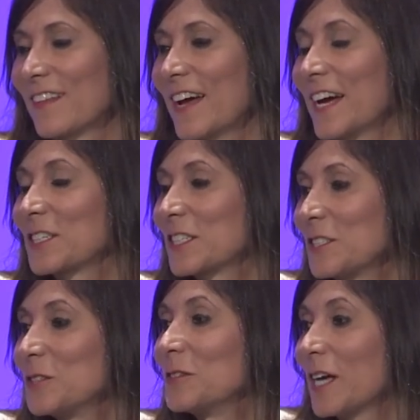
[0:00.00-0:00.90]
I actually
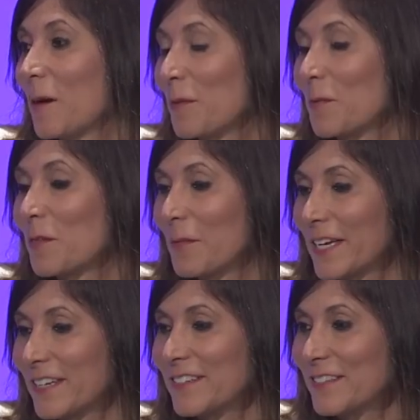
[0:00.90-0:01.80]
do tapping with my
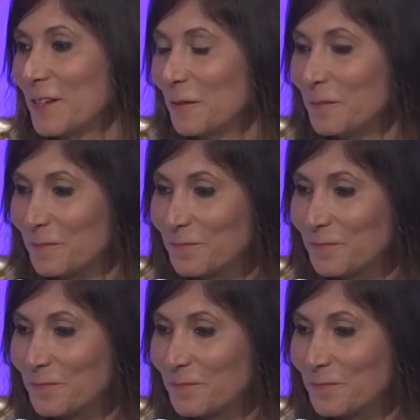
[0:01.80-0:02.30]
kids. So. Right.